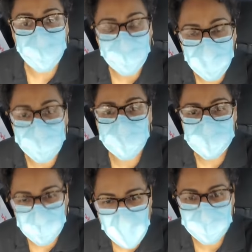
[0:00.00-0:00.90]
on a public
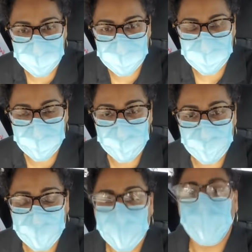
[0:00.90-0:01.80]
space.
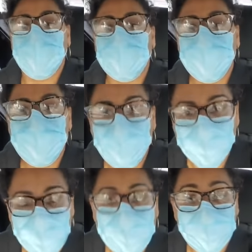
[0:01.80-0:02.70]
But
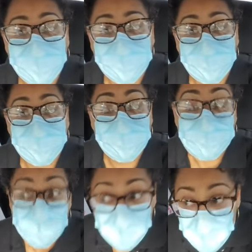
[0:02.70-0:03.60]
you,
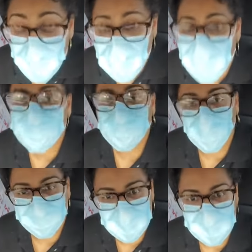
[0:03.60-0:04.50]
you have
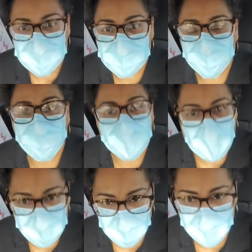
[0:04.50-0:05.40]
stopped us from
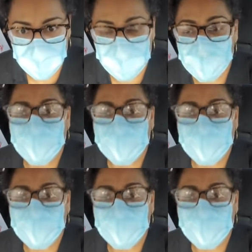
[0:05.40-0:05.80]
gathering